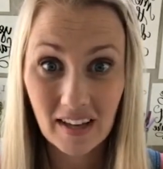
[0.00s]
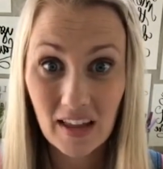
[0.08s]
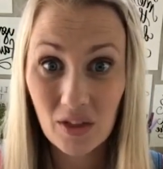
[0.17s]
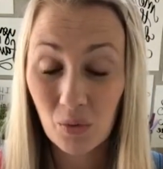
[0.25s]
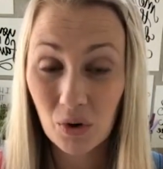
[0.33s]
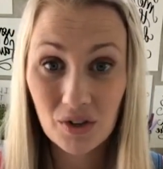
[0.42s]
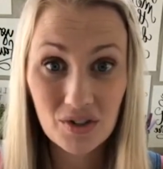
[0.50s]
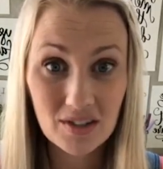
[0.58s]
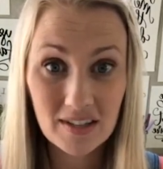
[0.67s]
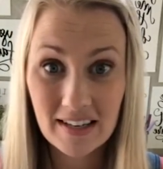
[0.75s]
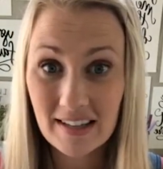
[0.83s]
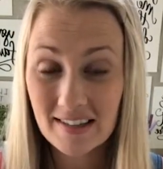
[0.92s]
And the world
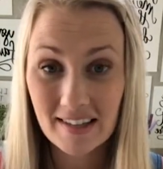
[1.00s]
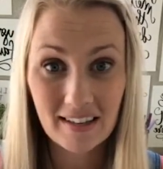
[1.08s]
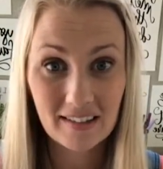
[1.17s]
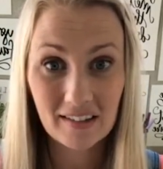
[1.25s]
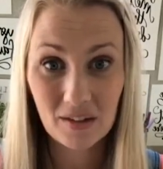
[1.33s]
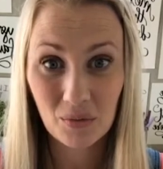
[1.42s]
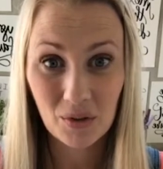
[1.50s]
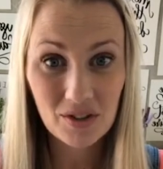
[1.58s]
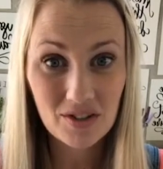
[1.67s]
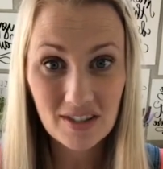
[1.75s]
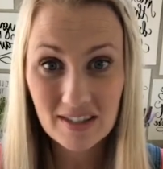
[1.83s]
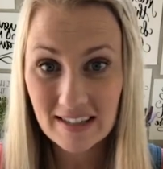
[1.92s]
just needs it. The
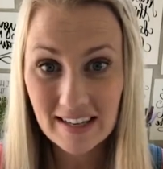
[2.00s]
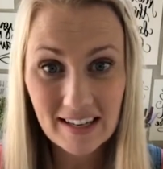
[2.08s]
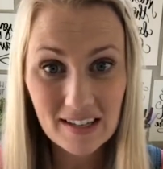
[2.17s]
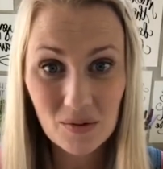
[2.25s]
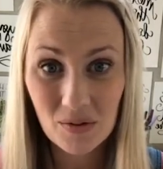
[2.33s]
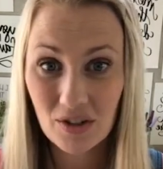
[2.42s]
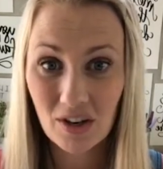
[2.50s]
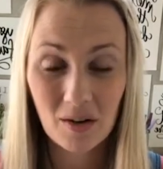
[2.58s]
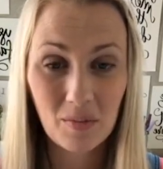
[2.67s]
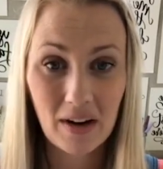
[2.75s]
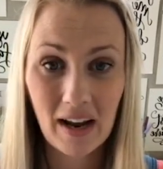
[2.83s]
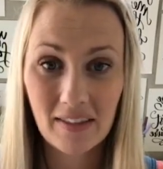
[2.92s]
world just needs what you're
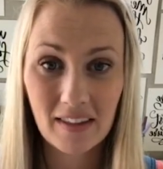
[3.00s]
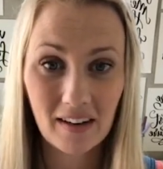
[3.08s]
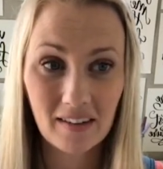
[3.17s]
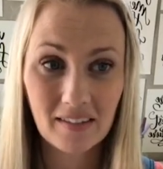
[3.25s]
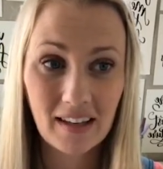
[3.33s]
going to put out there.